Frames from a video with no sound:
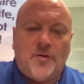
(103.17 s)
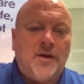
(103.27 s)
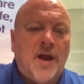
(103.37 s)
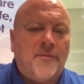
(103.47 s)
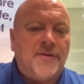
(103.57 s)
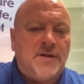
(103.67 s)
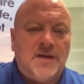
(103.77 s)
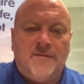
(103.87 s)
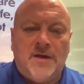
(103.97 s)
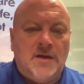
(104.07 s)
turning off the
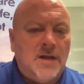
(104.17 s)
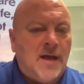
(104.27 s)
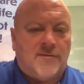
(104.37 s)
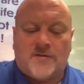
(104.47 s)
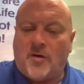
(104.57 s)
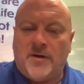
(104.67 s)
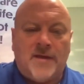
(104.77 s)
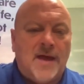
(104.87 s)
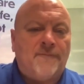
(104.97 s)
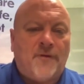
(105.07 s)
TV and not
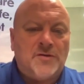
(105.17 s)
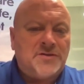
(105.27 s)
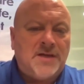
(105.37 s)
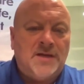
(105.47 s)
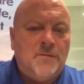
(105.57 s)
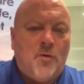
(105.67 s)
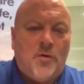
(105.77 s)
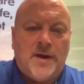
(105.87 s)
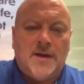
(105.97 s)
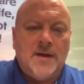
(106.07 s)
starting that first thing in the
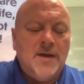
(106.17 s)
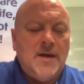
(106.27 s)
morning.